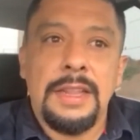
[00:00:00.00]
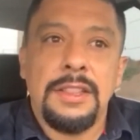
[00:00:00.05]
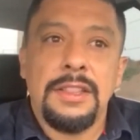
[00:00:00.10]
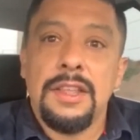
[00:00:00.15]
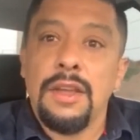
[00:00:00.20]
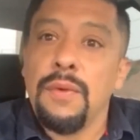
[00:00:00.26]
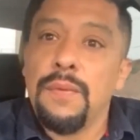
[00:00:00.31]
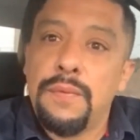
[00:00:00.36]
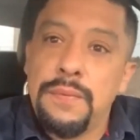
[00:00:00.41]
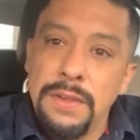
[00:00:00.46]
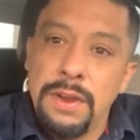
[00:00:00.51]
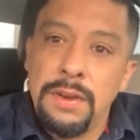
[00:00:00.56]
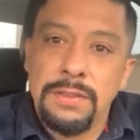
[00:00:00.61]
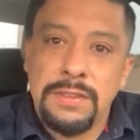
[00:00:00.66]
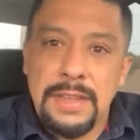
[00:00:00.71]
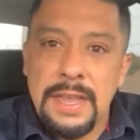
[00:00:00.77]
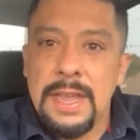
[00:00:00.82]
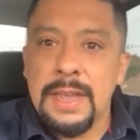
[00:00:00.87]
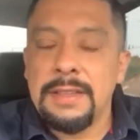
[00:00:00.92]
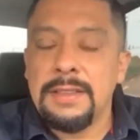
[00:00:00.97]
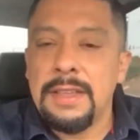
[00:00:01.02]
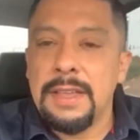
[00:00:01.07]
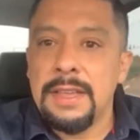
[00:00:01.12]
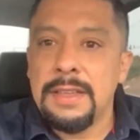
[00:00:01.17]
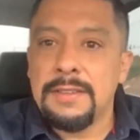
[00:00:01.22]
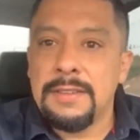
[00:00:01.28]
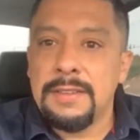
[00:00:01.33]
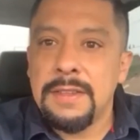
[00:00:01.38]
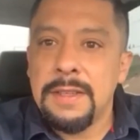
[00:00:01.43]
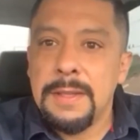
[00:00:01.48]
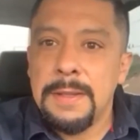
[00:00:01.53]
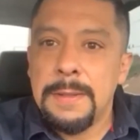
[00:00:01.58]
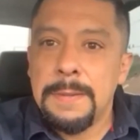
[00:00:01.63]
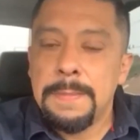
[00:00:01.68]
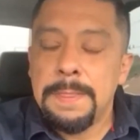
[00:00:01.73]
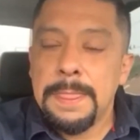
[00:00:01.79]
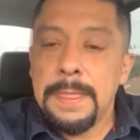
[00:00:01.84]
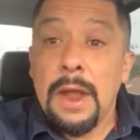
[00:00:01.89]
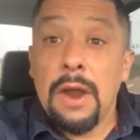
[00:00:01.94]
their fear tactics
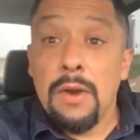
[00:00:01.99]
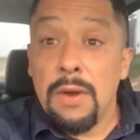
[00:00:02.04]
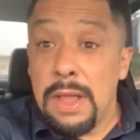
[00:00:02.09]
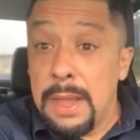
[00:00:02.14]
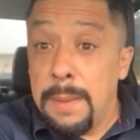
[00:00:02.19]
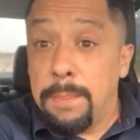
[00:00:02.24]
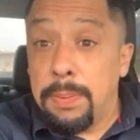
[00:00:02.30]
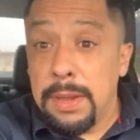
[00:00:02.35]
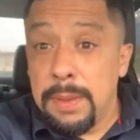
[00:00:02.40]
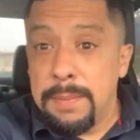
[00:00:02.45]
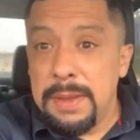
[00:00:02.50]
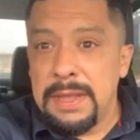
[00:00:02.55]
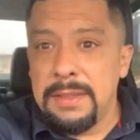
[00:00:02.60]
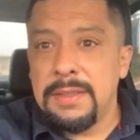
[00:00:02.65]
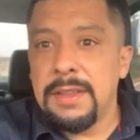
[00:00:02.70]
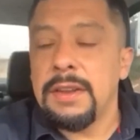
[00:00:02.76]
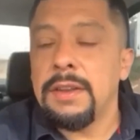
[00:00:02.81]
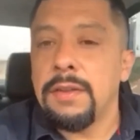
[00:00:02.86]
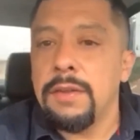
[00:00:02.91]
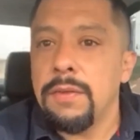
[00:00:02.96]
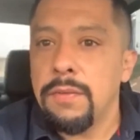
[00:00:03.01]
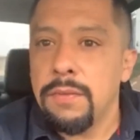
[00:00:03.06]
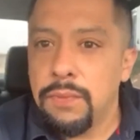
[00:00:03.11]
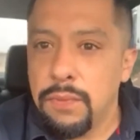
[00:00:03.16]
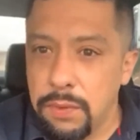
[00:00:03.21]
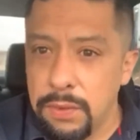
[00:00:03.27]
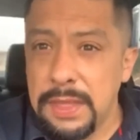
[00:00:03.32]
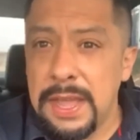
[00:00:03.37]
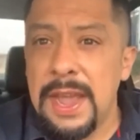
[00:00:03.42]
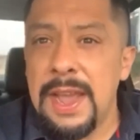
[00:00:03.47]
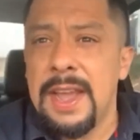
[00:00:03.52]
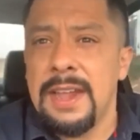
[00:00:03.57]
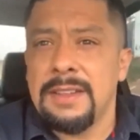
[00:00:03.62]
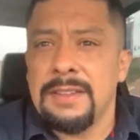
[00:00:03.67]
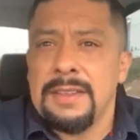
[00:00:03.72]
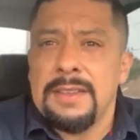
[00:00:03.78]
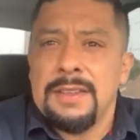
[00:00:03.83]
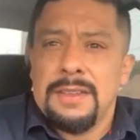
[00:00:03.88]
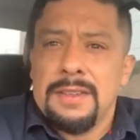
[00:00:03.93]
are implemented for
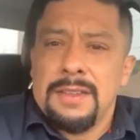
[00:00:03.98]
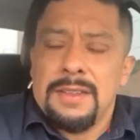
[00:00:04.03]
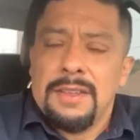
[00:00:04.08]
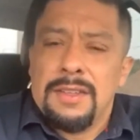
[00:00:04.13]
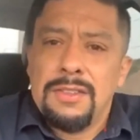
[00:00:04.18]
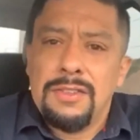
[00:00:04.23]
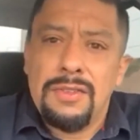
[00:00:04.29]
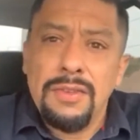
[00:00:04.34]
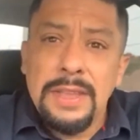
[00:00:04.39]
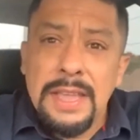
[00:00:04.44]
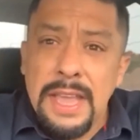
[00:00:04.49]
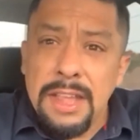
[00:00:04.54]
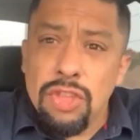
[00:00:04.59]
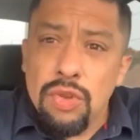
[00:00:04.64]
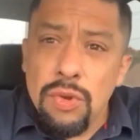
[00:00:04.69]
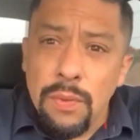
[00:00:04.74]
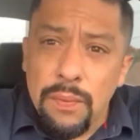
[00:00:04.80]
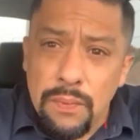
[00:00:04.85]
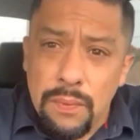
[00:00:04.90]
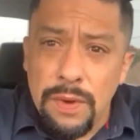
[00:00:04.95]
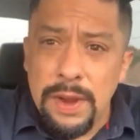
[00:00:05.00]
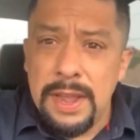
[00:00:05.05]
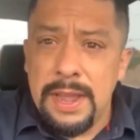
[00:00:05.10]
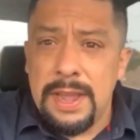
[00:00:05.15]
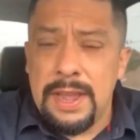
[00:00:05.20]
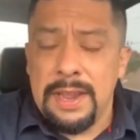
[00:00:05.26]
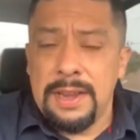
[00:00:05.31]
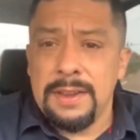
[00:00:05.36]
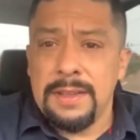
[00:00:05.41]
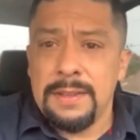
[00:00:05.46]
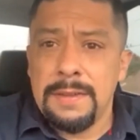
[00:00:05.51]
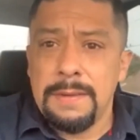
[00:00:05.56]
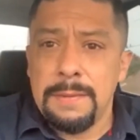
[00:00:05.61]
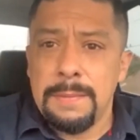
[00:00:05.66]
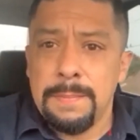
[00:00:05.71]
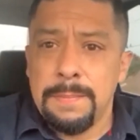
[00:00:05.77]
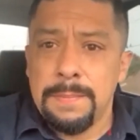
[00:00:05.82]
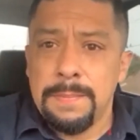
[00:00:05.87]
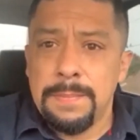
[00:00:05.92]
that, to get you afraid.
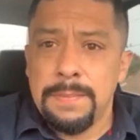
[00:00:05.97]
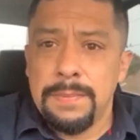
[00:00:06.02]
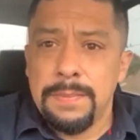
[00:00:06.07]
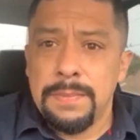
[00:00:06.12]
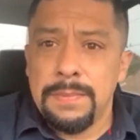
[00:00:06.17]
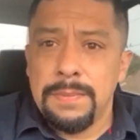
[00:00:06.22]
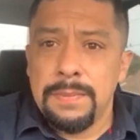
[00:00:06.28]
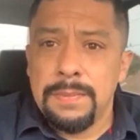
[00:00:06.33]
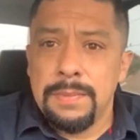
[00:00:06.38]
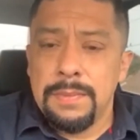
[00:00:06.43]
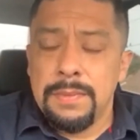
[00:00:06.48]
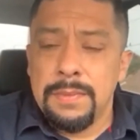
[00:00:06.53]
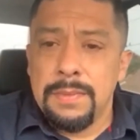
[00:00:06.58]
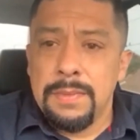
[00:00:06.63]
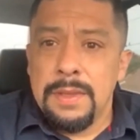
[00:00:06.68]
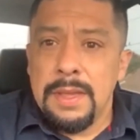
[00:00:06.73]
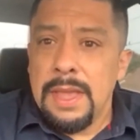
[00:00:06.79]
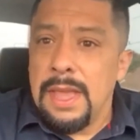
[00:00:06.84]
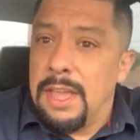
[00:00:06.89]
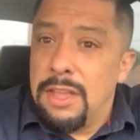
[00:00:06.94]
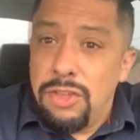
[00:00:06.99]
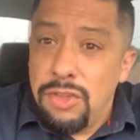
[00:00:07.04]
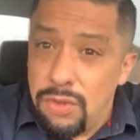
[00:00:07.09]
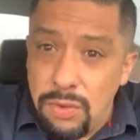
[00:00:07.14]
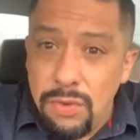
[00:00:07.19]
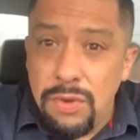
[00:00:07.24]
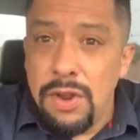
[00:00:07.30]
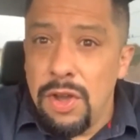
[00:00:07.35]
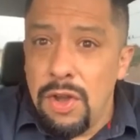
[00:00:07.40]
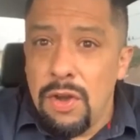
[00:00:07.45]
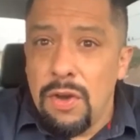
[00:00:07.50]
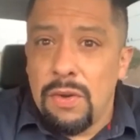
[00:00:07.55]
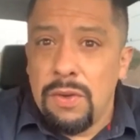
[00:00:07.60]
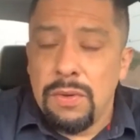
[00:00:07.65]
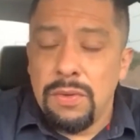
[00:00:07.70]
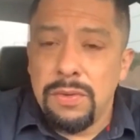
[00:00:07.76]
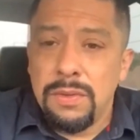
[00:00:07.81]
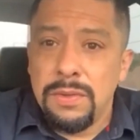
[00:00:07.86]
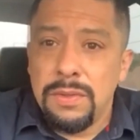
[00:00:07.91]
And you
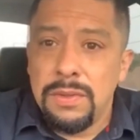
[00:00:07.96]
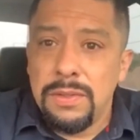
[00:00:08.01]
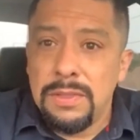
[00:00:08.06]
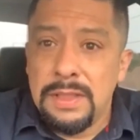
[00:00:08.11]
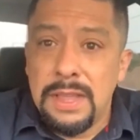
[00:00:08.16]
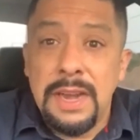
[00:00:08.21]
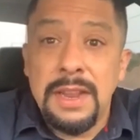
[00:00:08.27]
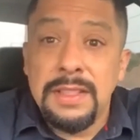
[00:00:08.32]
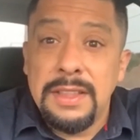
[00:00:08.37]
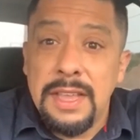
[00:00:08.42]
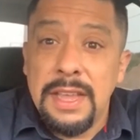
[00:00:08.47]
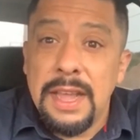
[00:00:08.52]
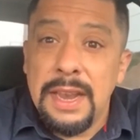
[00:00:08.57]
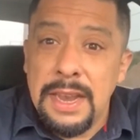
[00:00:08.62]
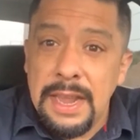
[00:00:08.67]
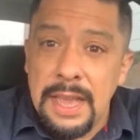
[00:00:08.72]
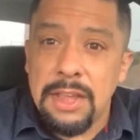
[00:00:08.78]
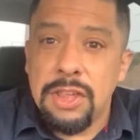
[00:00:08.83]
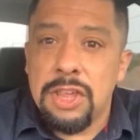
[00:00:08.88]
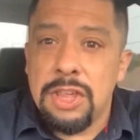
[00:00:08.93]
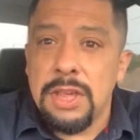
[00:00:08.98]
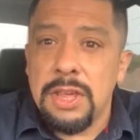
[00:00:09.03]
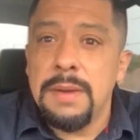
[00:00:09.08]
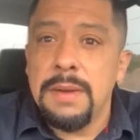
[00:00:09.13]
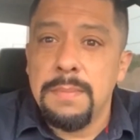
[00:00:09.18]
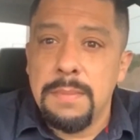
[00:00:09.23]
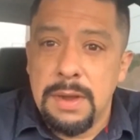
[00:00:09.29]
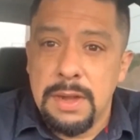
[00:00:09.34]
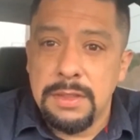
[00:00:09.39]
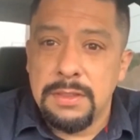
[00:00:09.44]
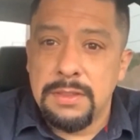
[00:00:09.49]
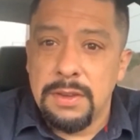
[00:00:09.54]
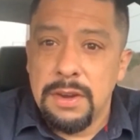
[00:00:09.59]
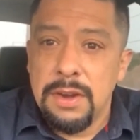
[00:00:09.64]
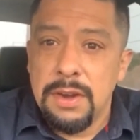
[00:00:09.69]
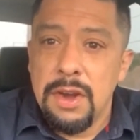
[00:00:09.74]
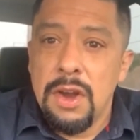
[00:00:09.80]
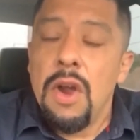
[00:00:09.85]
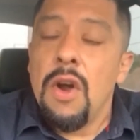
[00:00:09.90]
know that in the election month
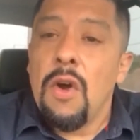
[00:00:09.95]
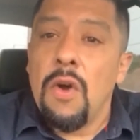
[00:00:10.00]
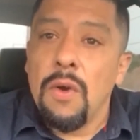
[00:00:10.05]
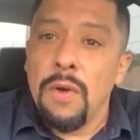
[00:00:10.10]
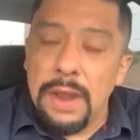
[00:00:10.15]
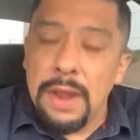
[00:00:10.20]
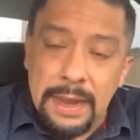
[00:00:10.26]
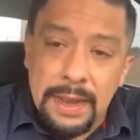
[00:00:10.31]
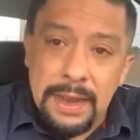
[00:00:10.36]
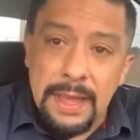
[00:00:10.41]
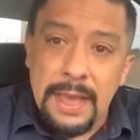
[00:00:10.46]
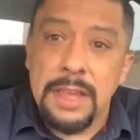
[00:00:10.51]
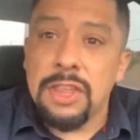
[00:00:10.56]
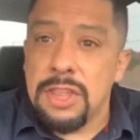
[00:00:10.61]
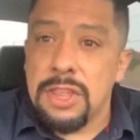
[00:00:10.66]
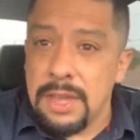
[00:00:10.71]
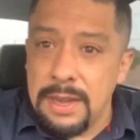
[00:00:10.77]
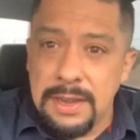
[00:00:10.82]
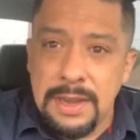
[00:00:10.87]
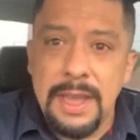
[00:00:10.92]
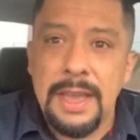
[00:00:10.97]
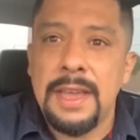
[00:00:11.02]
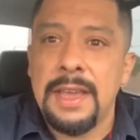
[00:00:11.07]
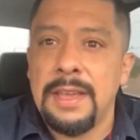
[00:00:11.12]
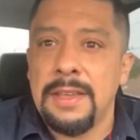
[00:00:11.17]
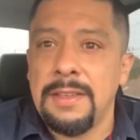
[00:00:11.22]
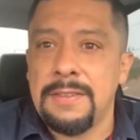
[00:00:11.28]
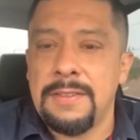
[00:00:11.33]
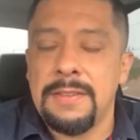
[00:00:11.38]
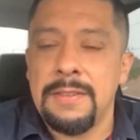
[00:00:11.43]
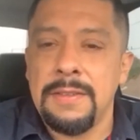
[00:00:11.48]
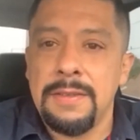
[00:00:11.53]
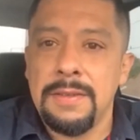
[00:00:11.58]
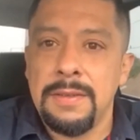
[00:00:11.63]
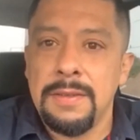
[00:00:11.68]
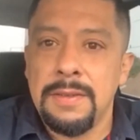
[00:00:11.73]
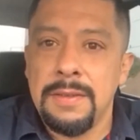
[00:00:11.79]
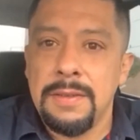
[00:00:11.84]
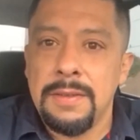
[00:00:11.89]
or election days
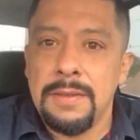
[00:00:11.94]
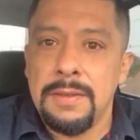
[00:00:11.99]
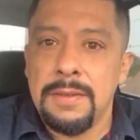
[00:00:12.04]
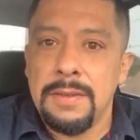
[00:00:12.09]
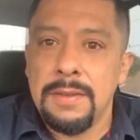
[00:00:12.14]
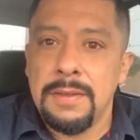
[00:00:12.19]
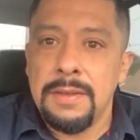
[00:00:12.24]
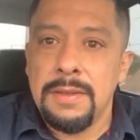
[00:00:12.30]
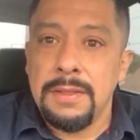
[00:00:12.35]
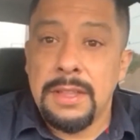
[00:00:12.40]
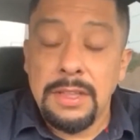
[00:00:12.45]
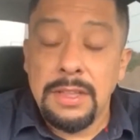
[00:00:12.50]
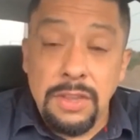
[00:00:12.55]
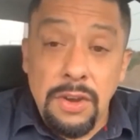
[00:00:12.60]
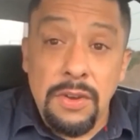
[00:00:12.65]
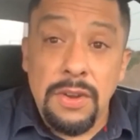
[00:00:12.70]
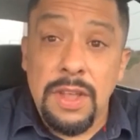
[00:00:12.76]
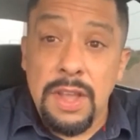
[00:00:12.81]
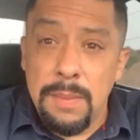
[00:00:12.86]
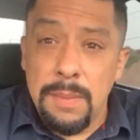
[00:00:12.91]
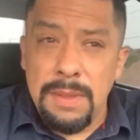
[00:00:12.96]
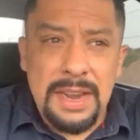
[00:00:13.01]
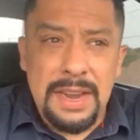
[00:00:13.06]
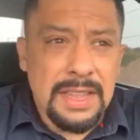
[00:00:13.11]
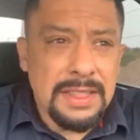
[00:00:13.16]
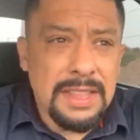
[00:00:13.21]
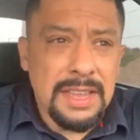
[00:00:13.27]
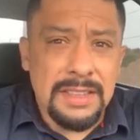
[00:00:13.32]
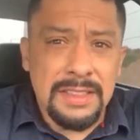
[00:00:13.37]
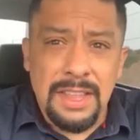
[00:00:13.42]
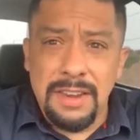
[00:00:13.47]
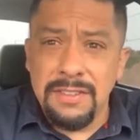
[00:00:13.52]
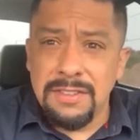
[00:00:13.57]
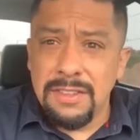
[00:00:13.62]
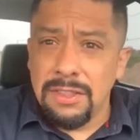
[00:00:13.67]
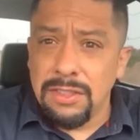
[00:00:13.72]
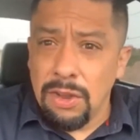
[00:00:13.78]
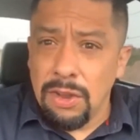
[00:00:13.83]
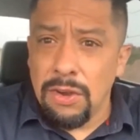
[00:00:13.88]
that they're coming, I think that
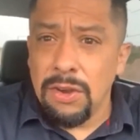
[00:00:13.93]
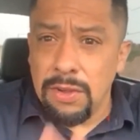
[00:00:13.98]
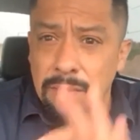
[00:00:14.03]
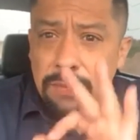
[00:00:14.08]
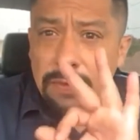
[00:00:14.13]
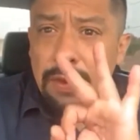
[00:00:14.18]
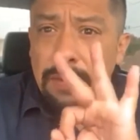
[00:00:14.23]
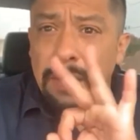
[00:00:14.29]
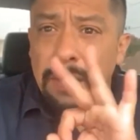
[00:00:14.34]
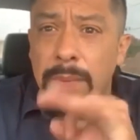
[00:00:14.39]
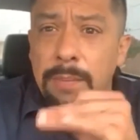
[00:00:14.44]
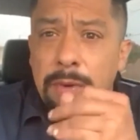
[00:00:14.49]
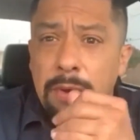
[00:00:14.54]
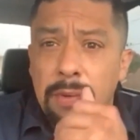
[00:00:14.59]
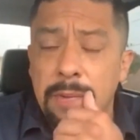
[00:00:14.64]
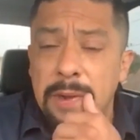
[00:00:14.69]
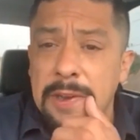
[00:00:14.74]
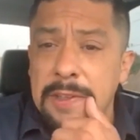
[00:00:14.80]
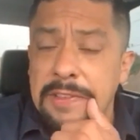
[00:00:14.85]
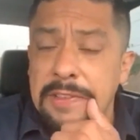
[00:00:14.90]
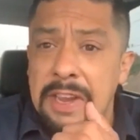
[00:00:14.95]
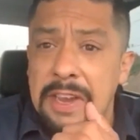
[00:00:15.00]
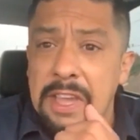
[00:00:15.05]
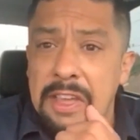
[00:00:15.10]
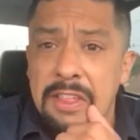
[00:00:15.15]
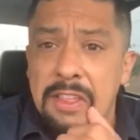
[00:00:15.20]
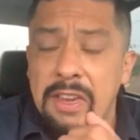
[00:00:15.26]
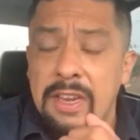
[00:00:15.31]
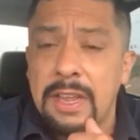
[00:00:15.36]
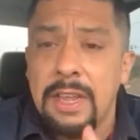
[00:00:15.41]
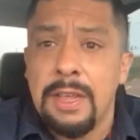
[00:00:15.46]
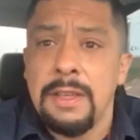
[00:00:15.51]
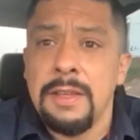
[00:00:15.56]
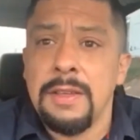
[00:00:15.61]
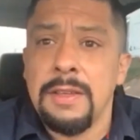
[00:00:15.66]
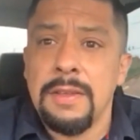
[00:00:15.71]
is the 3rd of November when it's election day,